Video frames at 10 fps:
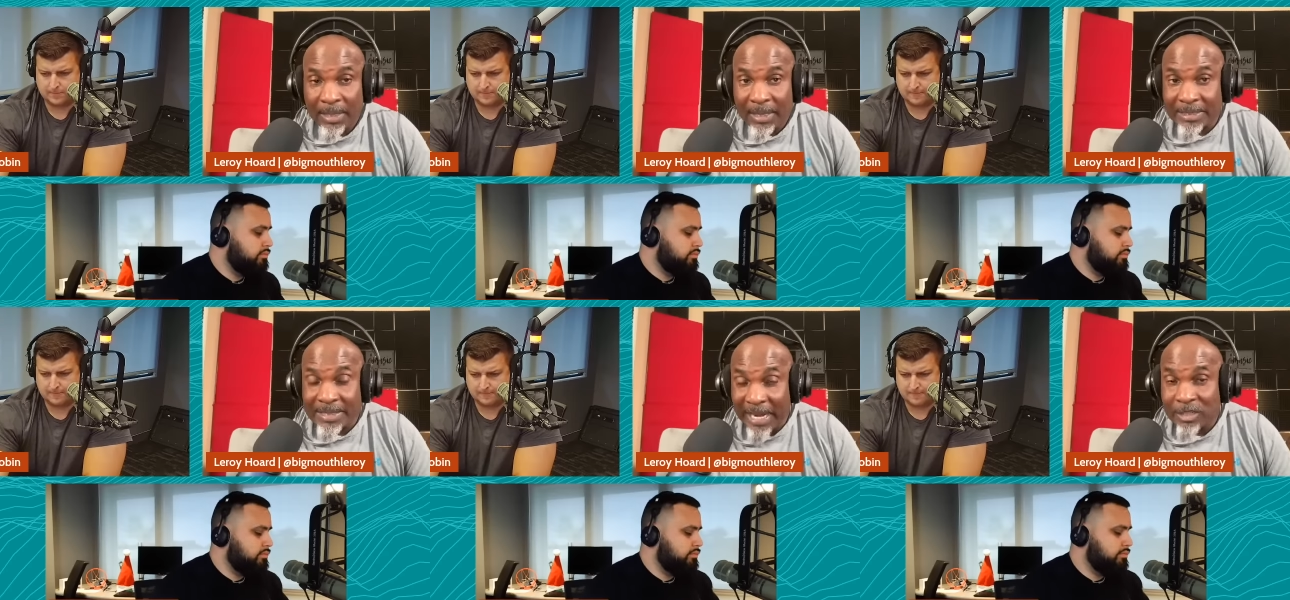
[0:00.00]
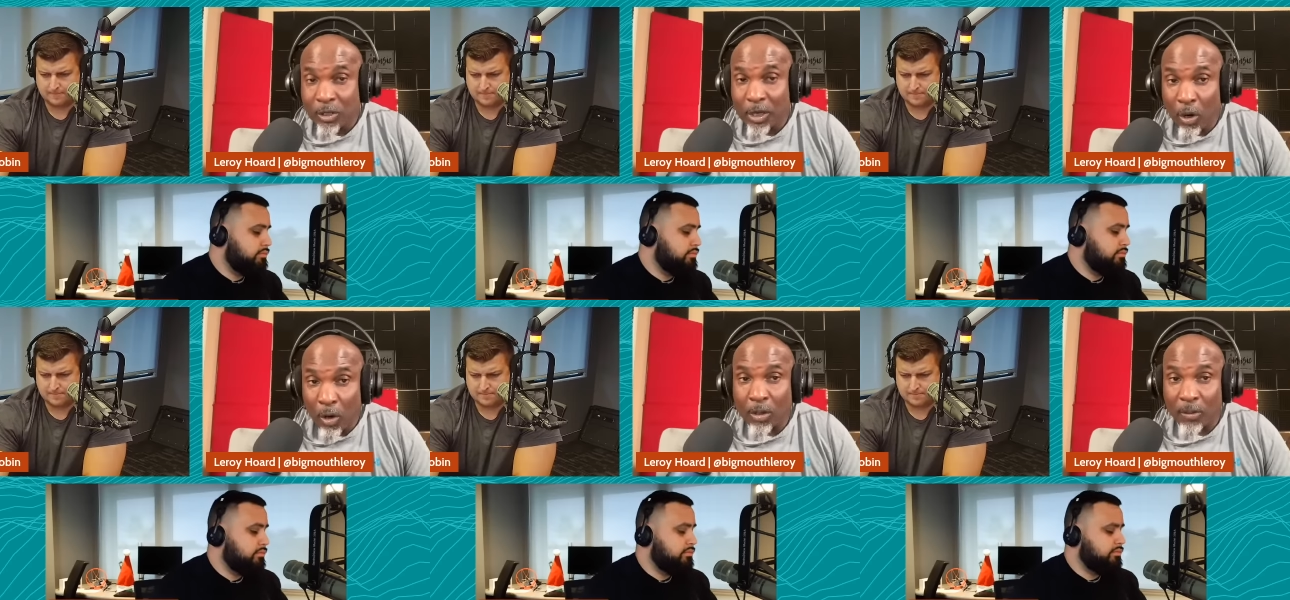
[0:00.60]
Speaker 1: it's actually
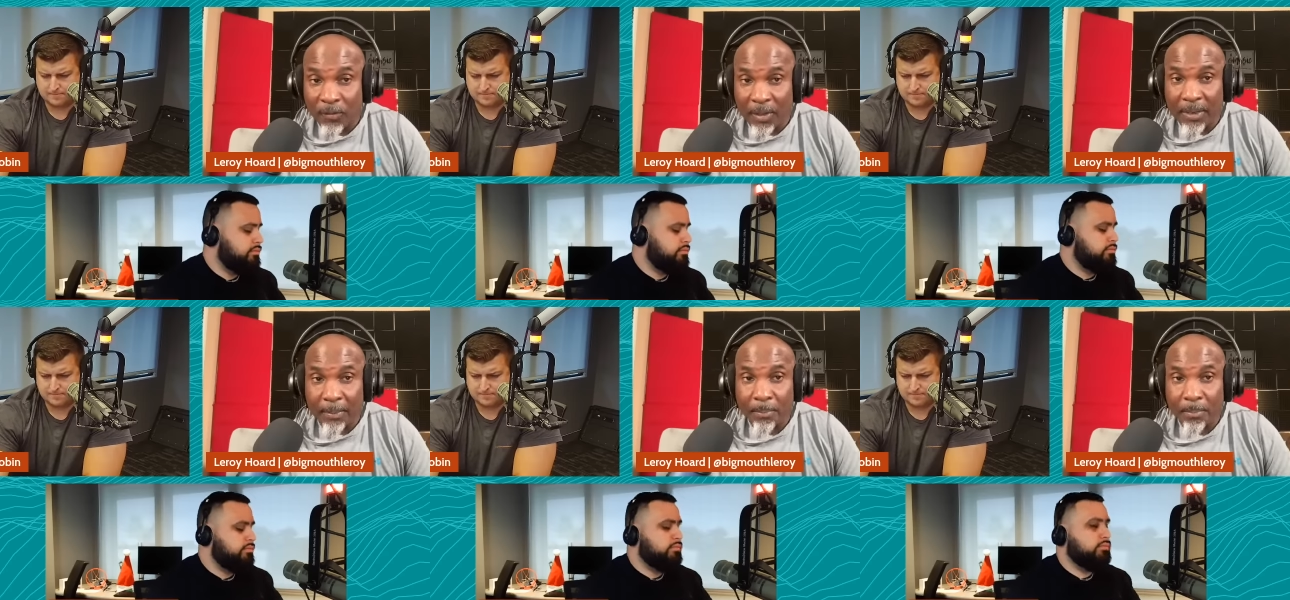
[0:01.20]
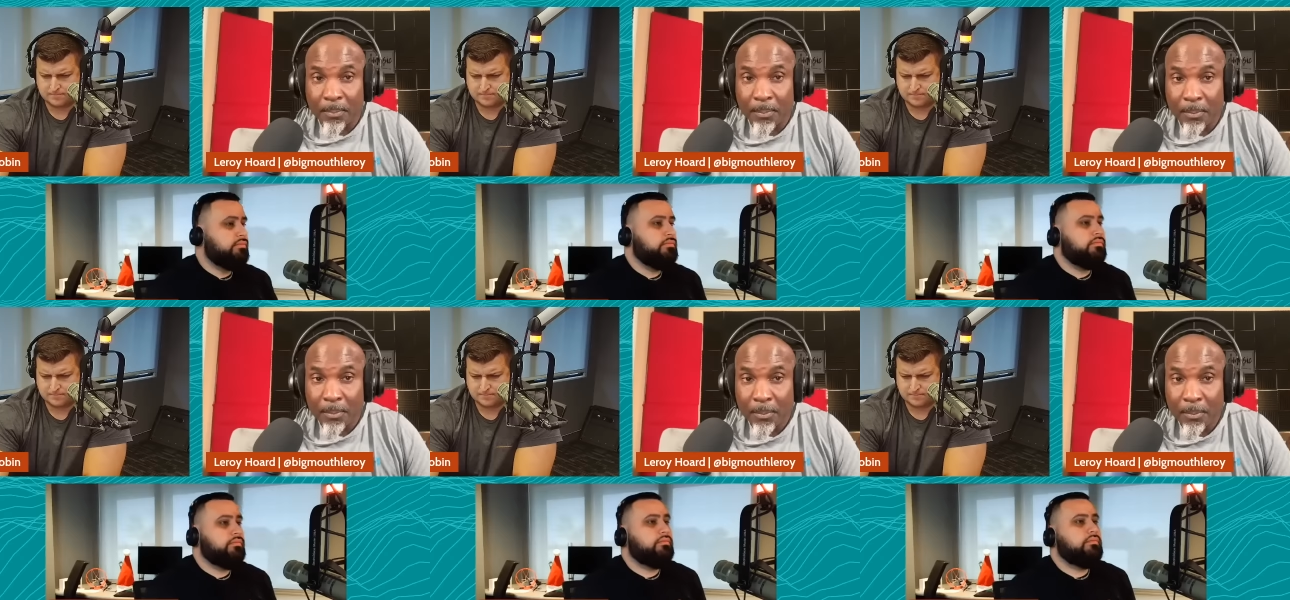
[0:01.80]
harder for him.
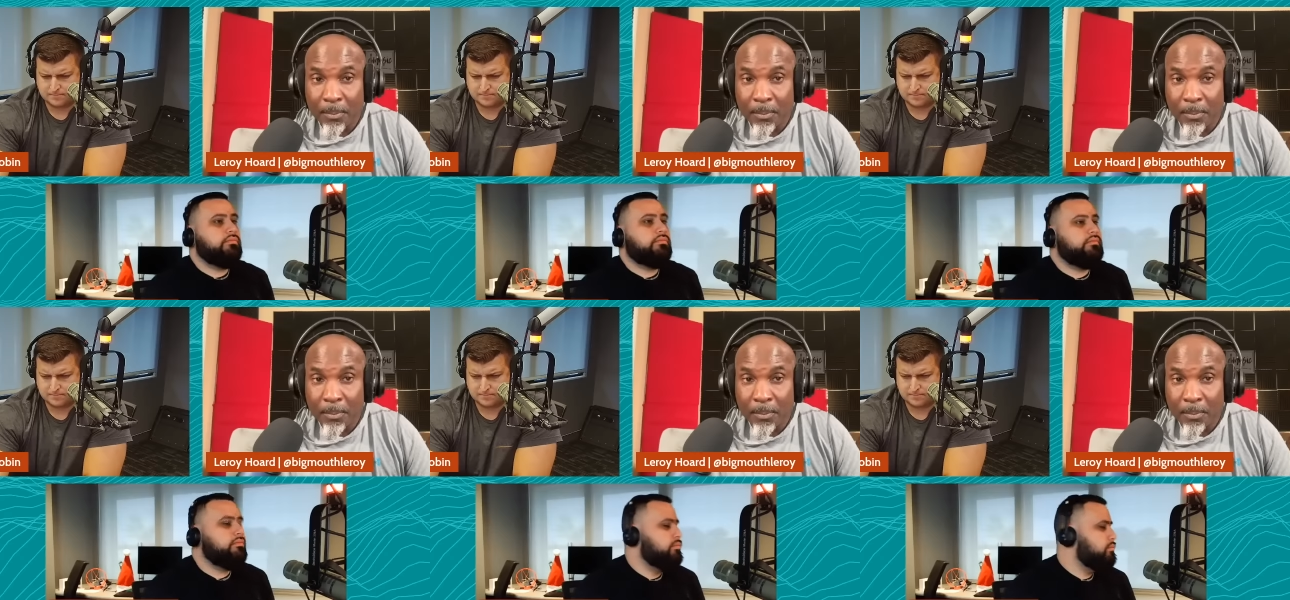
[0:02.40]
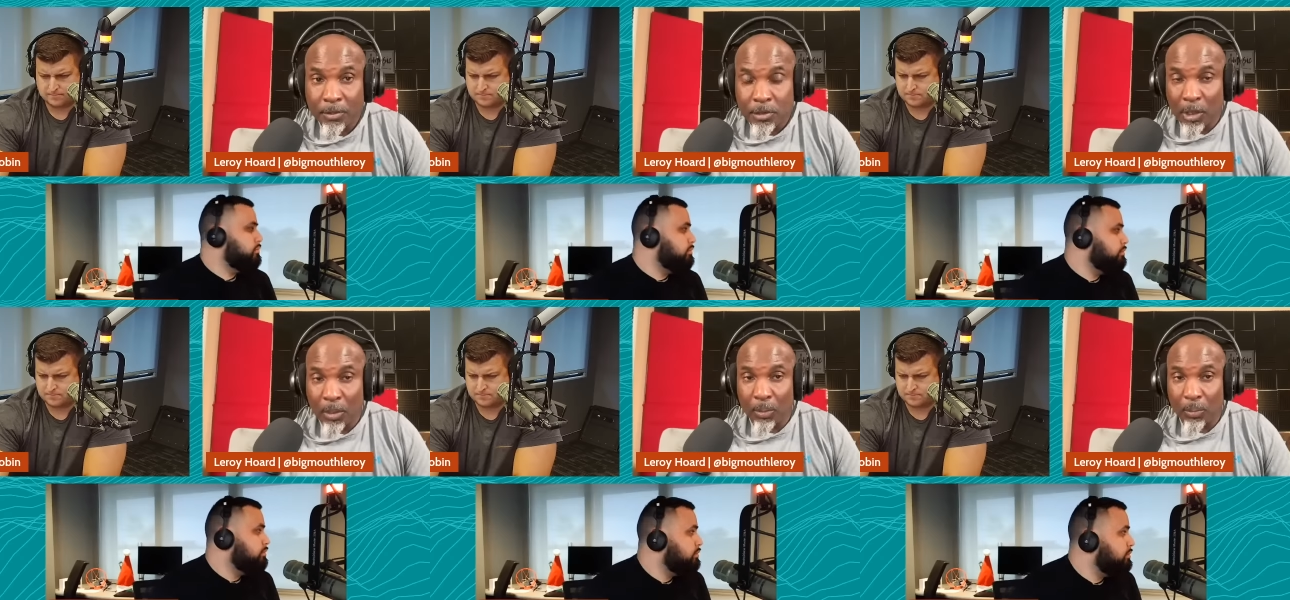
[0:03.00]

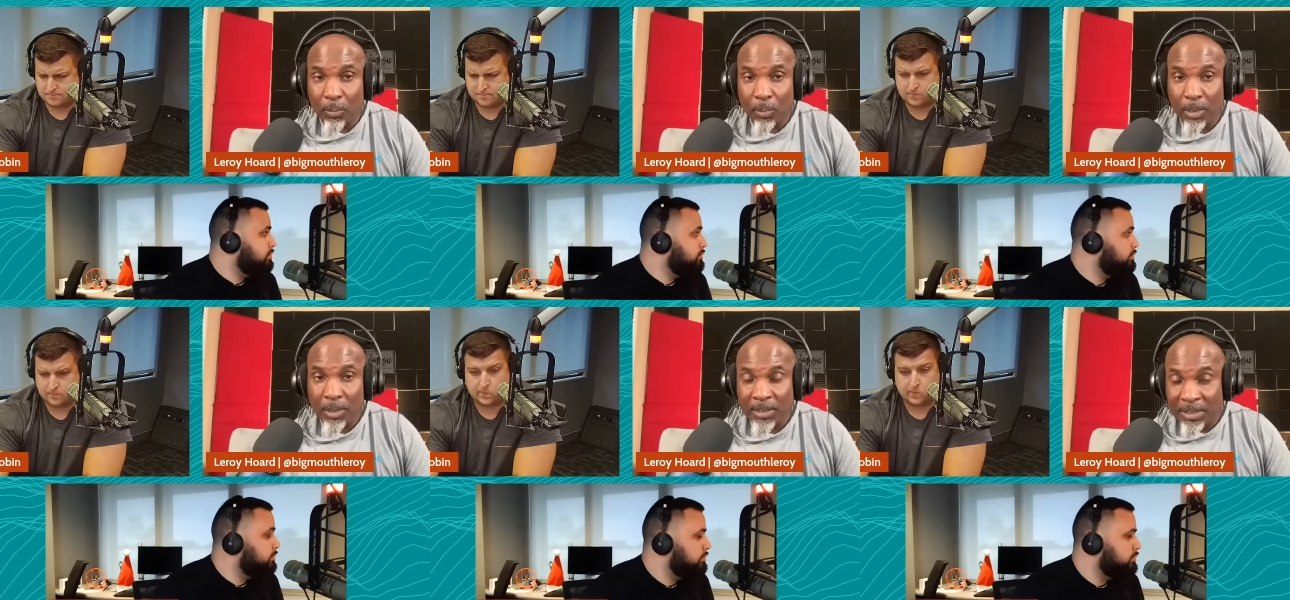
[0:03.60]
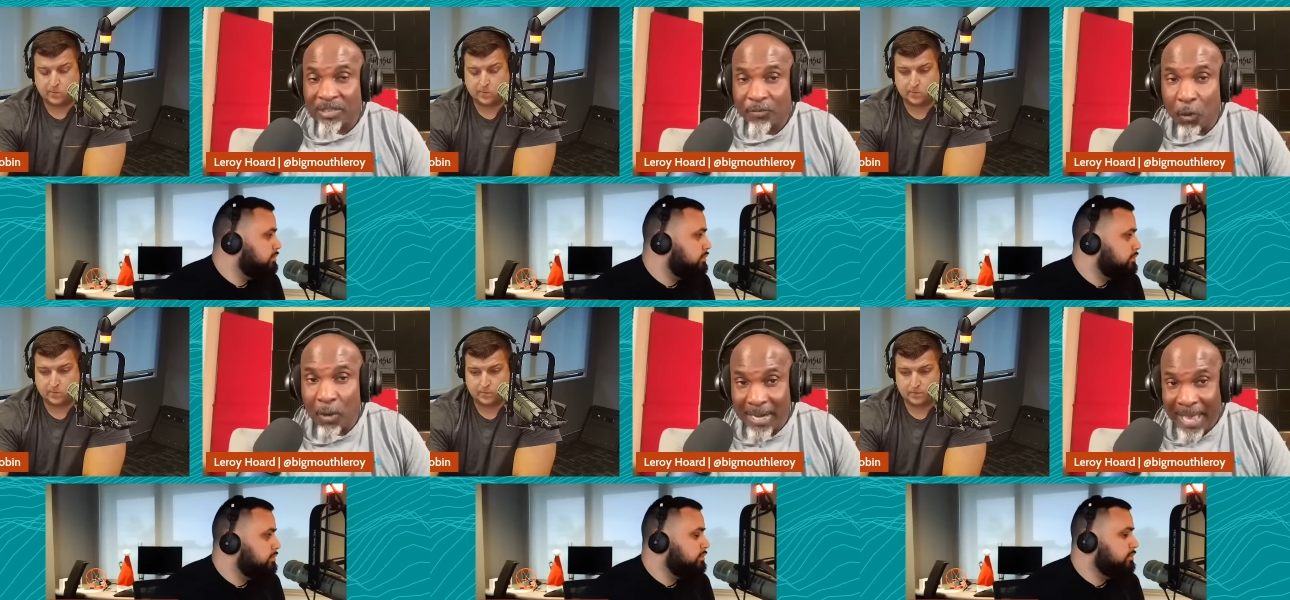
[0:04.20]
So these four
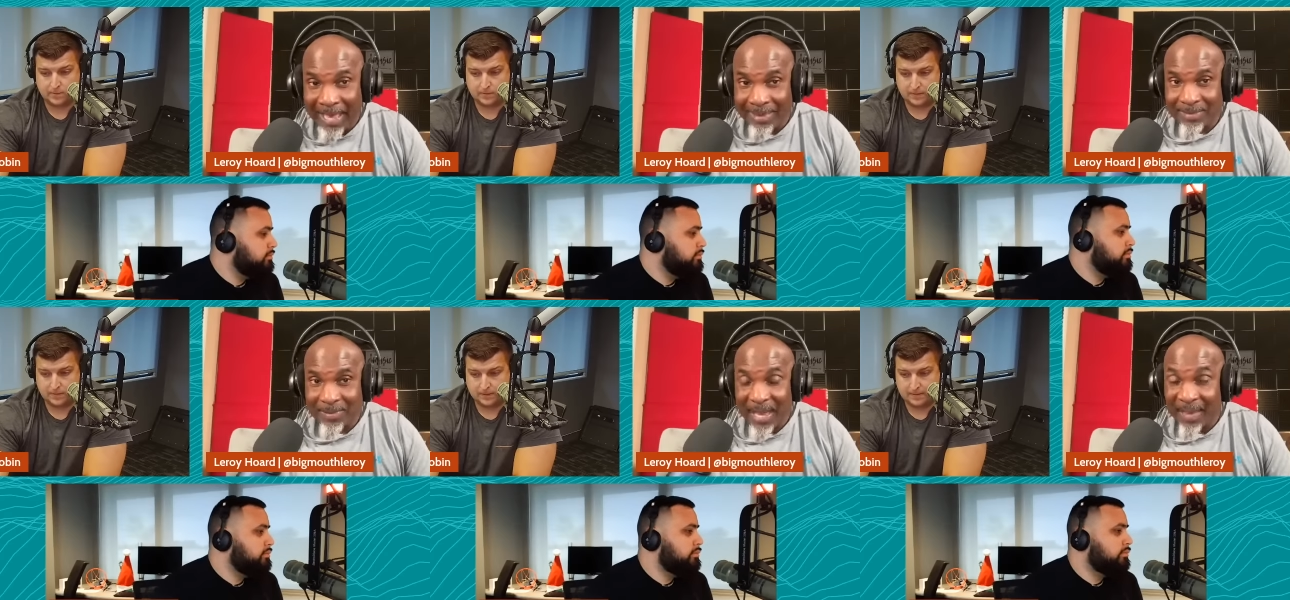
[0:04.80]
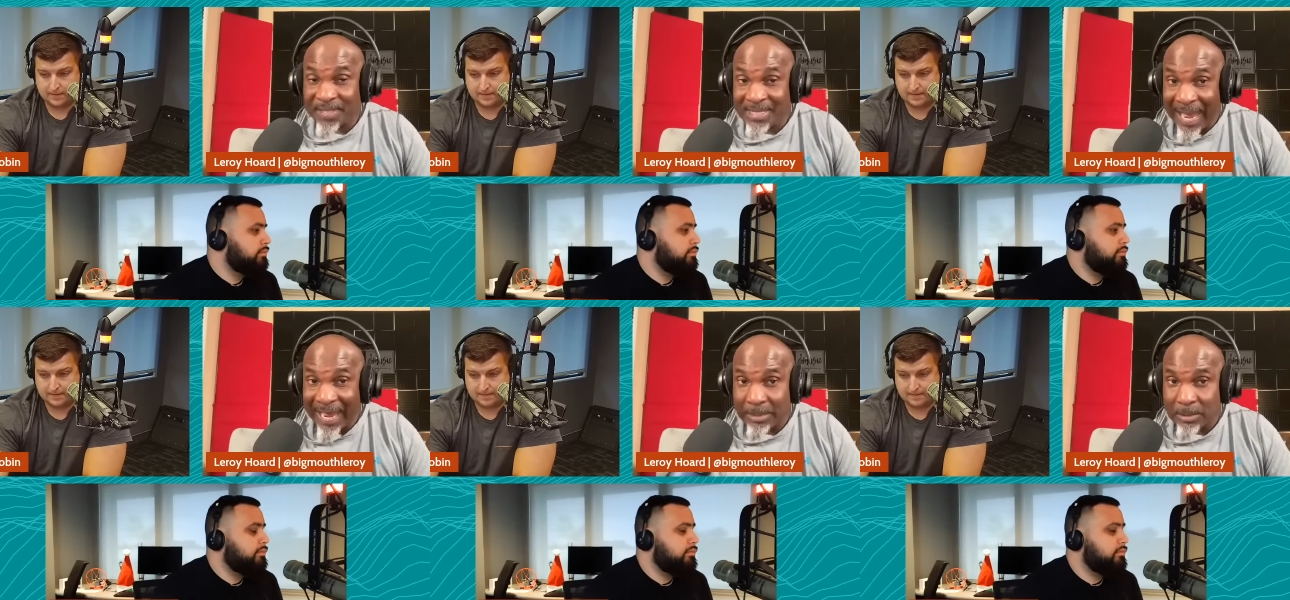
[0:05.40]
and a half, half
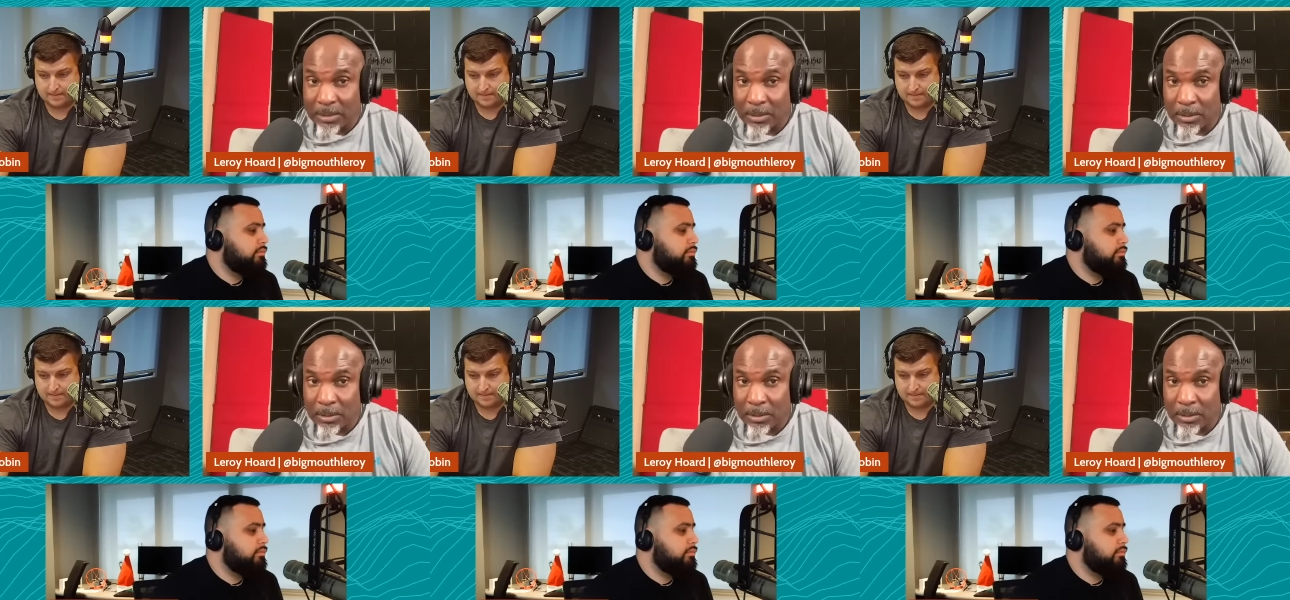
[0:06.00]
sacks